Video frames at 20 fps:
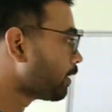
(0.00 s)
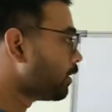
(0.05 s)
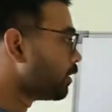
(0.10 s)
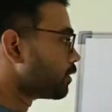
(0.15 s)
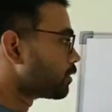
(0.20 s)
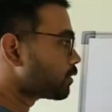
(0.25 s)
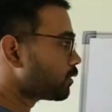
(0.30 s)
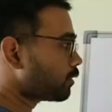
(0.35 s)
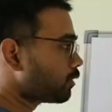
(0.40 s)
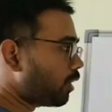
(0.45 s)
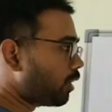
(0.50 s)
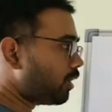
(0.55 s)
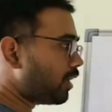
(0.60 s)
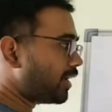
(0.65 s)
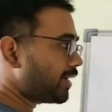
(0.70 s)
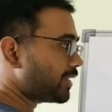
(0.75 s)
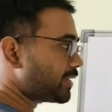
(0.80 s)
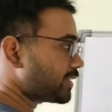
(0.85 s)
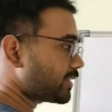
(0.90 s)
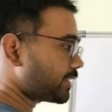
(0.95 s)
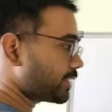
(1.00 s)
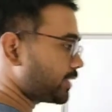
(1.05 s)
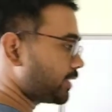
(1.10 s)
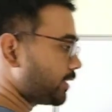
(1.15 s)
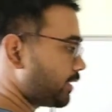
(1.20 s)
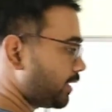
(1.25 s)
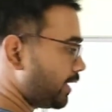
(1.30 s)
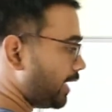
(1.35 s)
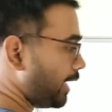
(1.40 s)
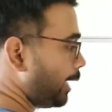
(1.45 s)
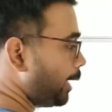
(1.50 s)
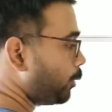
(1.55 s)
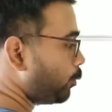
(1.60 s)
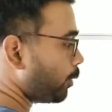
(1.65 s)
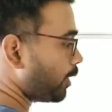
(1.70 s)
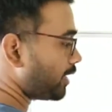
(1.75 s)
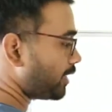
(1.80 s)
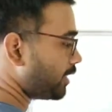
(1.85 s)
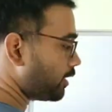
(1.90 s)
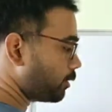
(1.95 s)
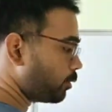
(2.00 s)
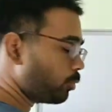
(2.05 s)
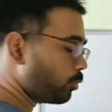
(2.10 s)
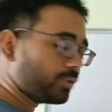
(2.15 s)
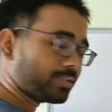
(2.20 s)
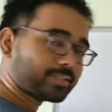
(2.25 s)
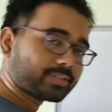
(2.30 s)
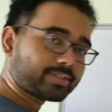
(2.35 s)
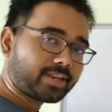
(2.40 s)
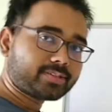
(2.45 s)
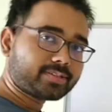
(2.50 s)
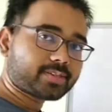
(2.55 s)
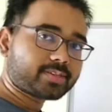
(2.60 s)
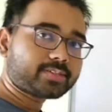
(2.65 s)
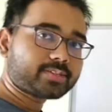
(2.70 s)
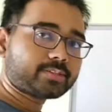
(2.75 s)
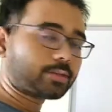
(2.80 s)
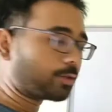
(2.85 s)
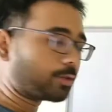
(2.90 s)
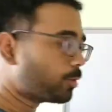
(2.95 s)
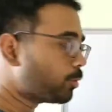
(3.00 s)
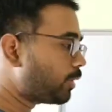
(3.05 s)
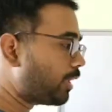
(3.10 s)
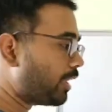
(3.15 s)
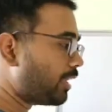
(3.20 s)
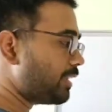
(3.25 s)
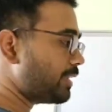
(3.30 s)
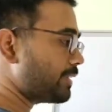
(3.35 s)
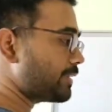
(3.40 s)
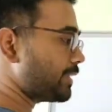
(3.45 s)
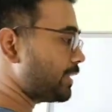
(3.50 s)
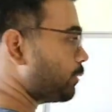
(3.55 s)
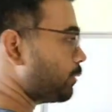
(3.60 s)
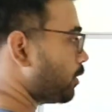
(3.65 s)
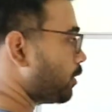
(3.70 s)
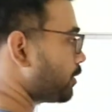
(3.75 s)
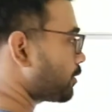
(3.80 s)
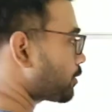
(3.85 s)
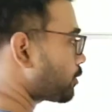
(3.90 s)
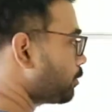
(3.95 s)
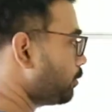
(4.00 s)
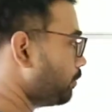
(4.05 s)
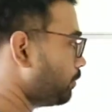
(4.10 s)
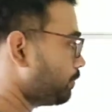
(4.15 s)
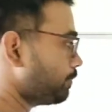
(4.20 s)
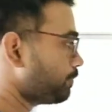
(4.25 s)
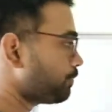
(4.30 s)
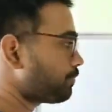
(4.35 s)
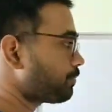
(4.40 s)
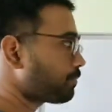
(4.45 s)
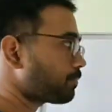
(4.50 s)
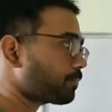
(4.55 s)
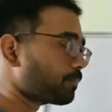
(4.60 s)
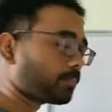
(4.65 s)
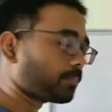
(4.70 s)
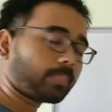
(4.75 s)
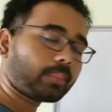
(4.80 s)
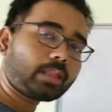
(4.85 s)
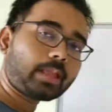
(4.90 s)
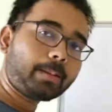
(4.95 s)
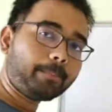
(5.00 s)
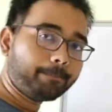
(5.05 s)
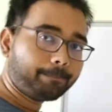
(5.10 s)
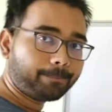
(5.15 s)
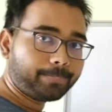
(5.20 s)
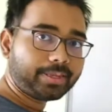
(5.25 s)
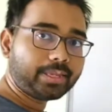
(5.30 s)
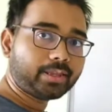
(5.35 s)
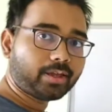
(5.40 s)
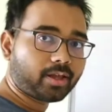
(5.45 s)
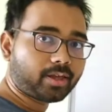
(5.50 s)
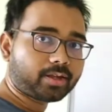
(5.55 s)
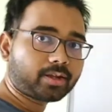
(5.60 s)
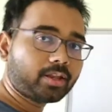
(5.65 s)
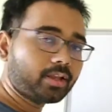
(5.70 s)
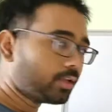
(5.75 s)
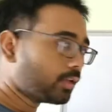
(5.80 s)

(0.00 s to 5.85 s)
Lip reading: So now let us equate the two distances. QL is equals to PR.